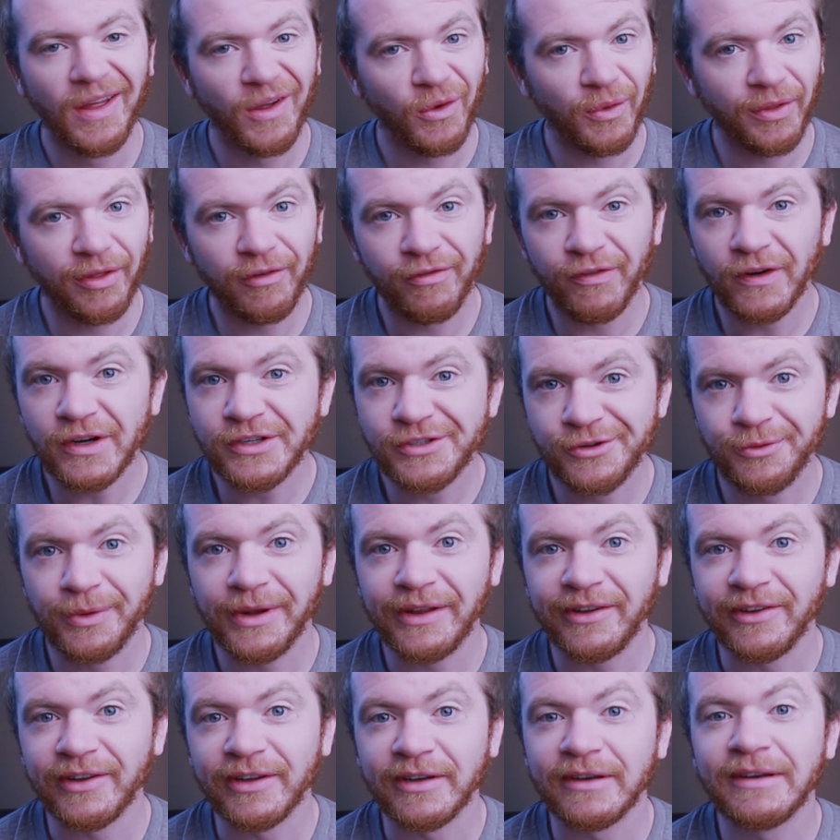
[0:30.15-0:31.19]
Well, the first
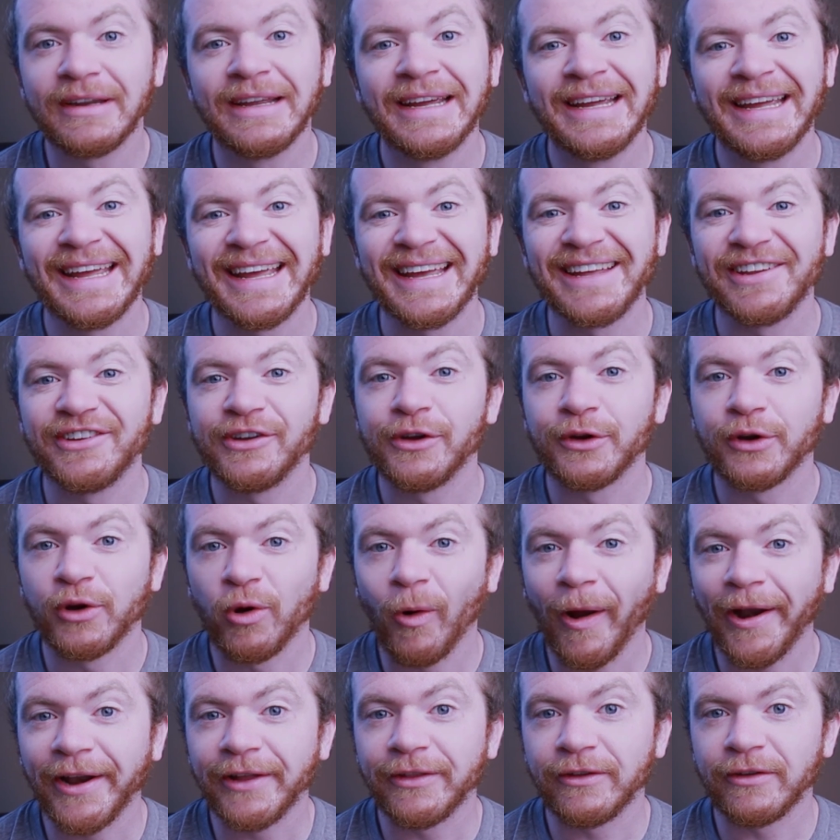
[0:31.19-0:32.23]
reason is your
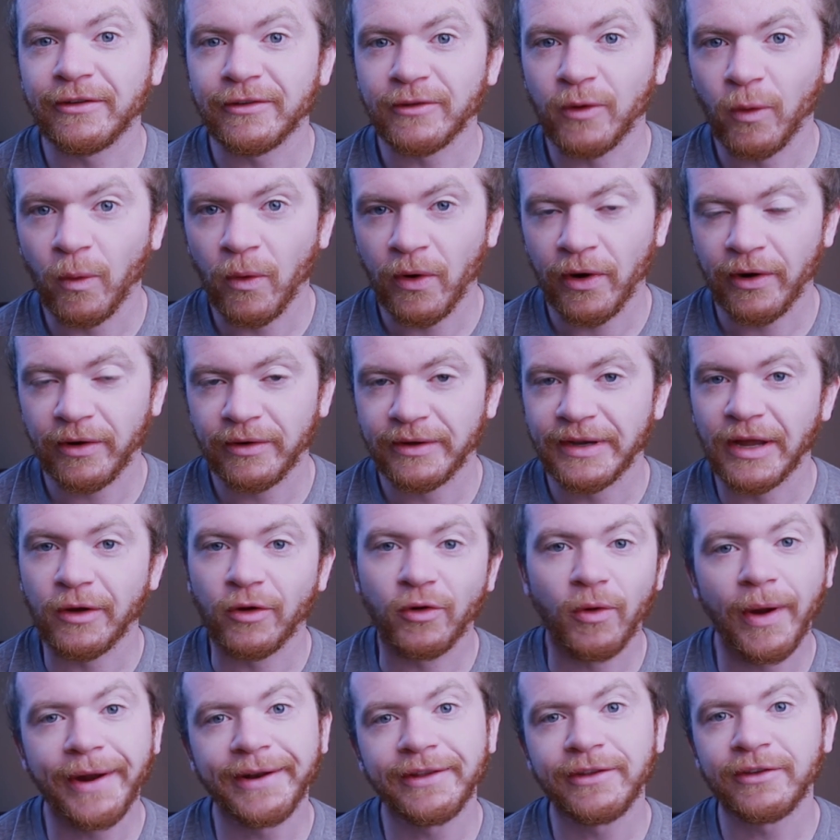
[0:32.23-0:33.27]
credit score. Now,
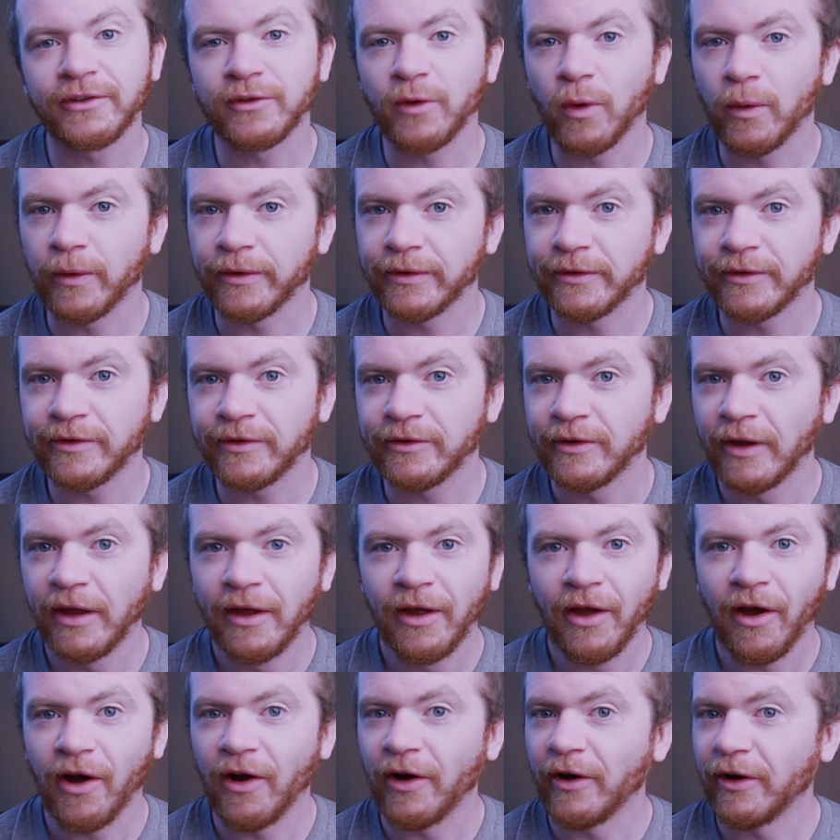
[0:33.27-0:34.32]
credit scores
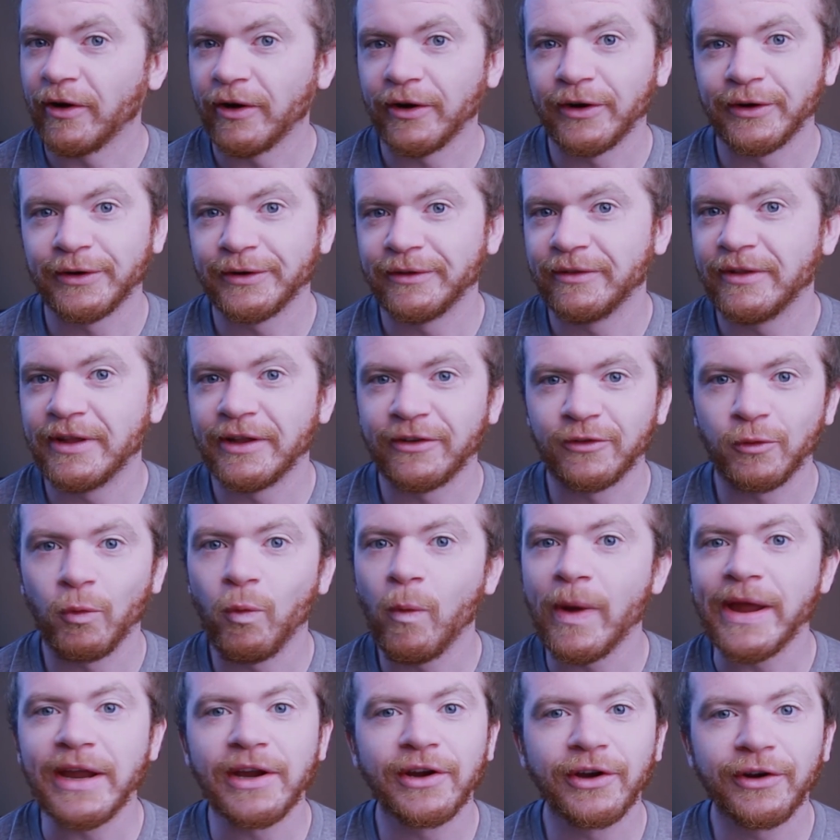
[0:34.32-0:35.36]
are this
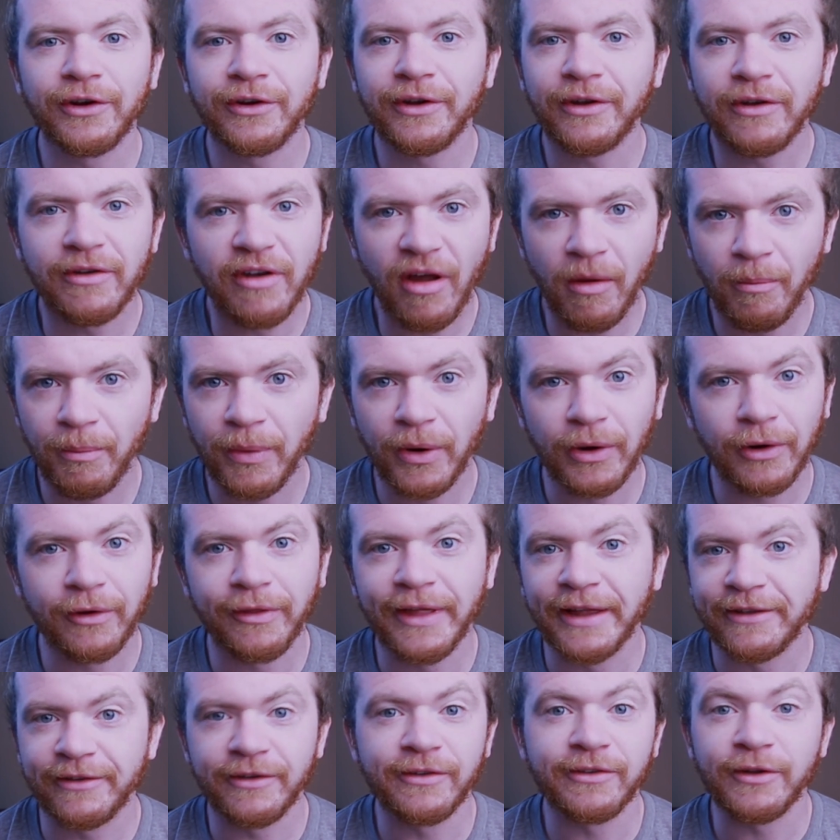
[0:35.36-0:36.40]
weird number
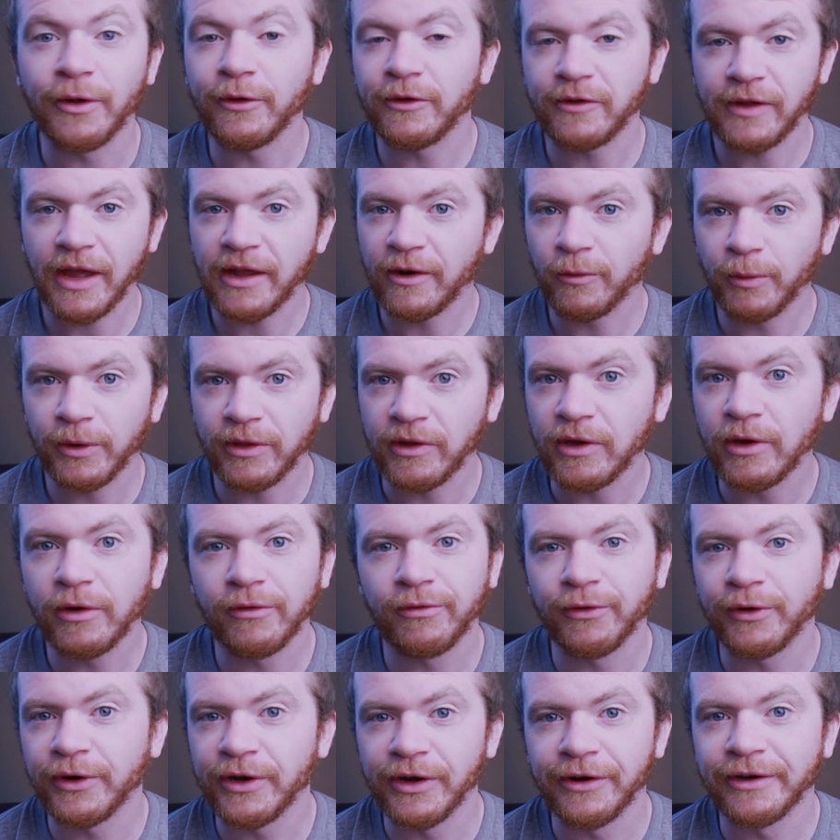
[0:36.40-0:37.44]
that's associated with you
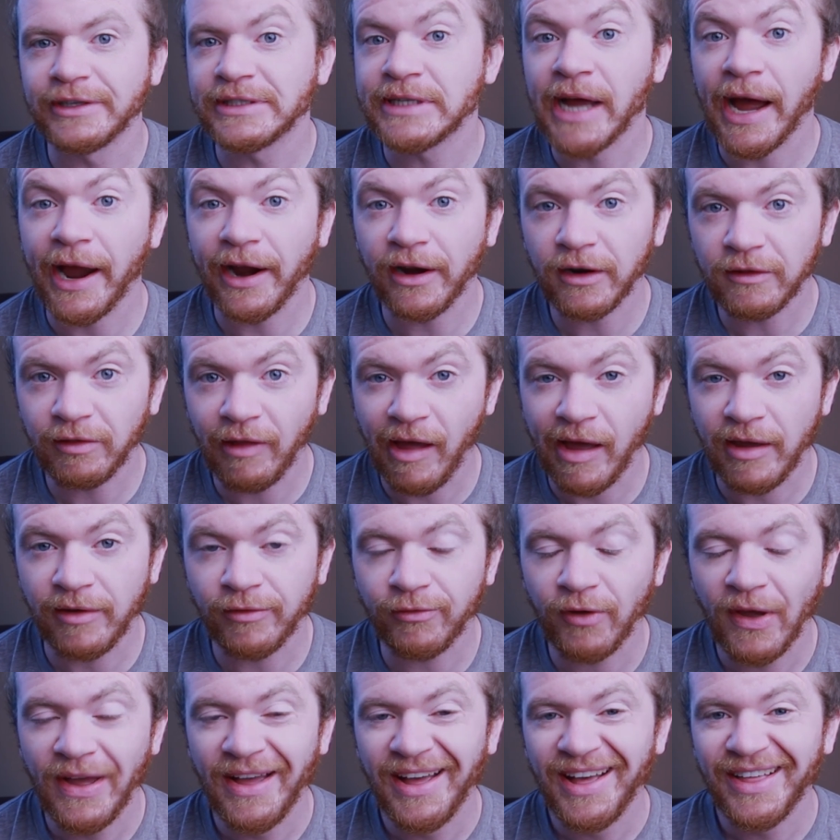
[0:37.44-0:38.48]
for your entire
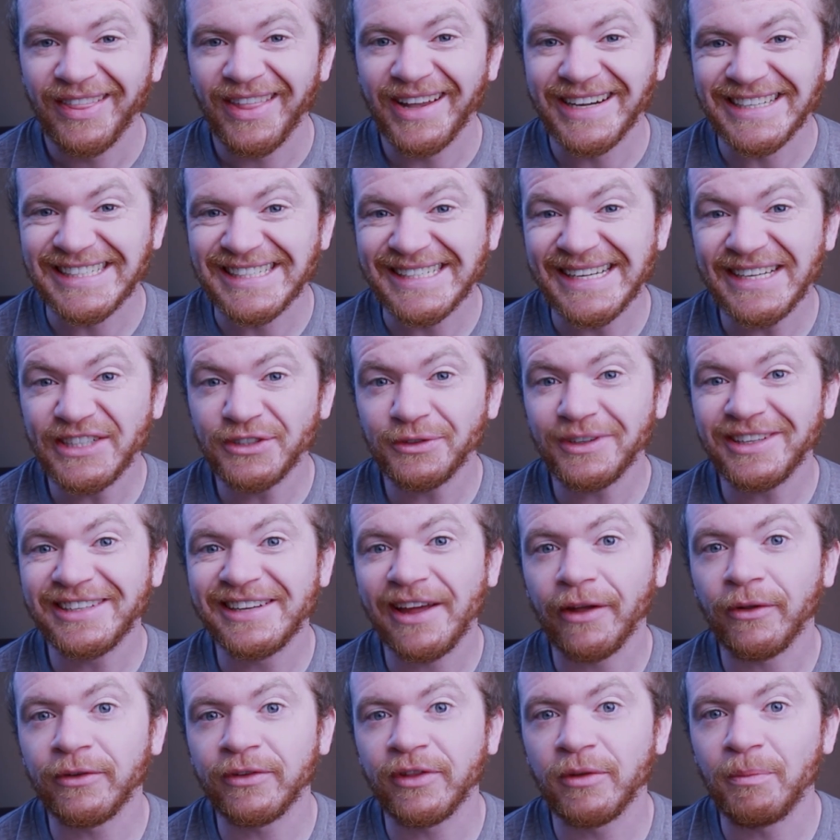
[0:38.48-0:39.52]
life that essentially
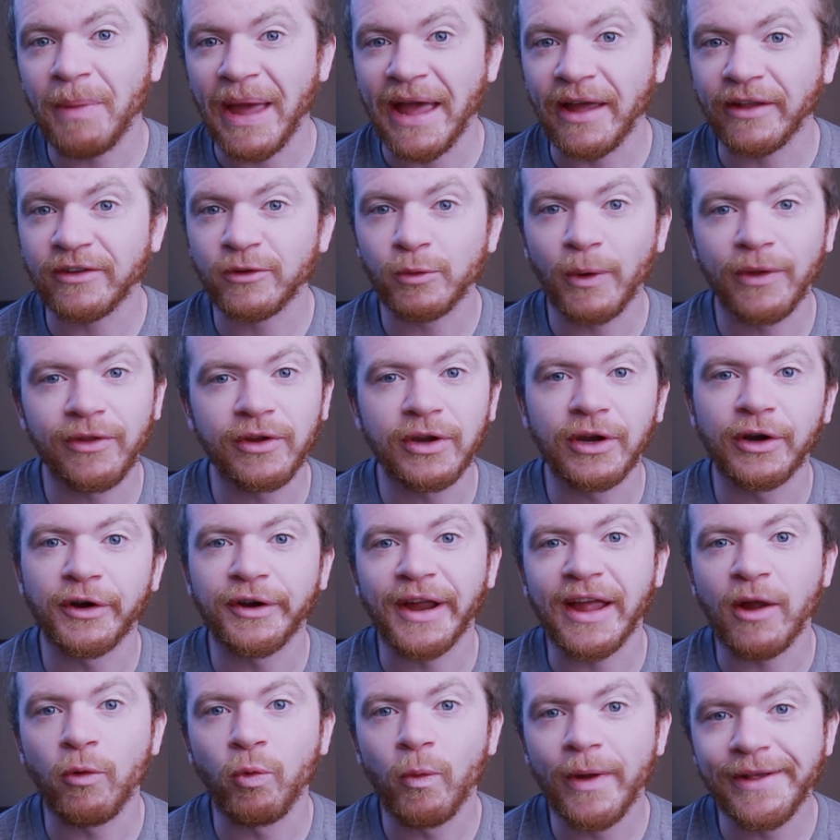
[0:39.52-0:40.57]
tells the banks whether you're
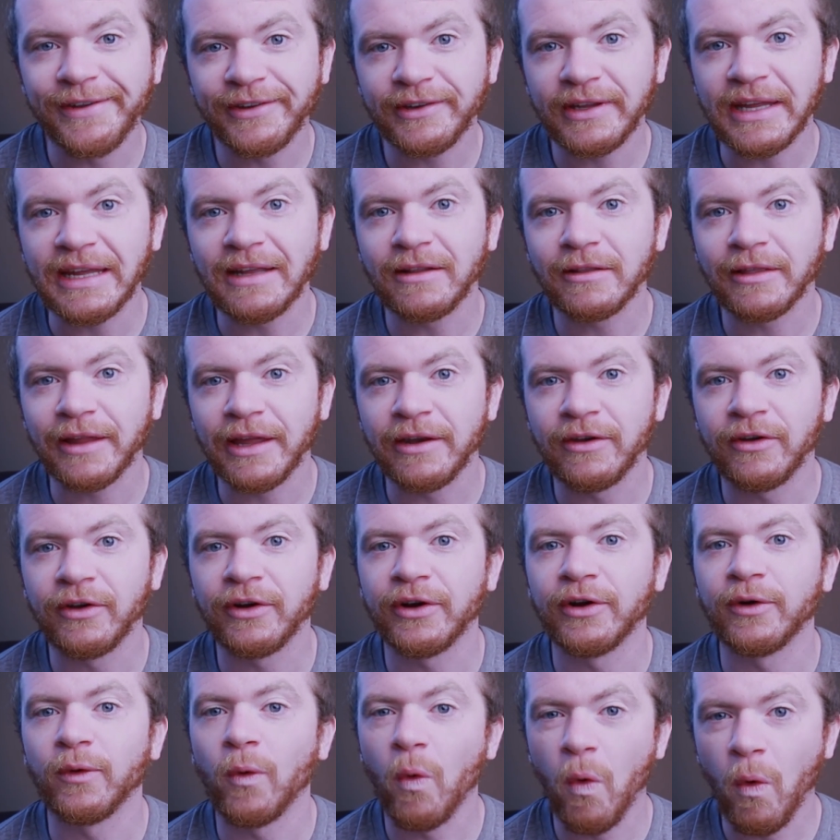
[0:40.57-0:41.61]
a risky
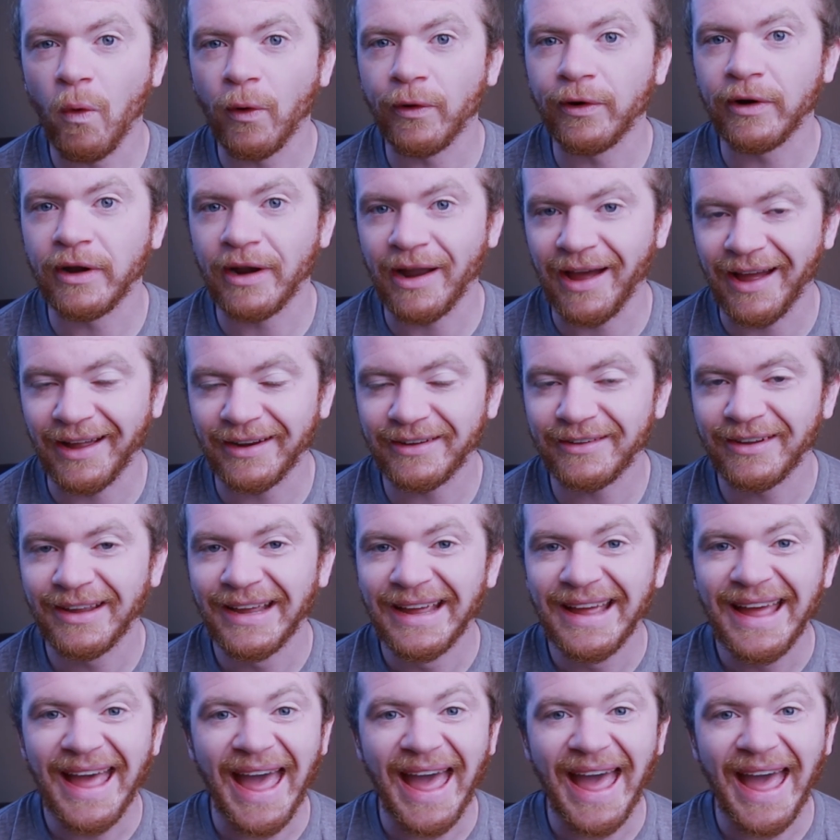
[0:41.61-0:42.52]
lender or not.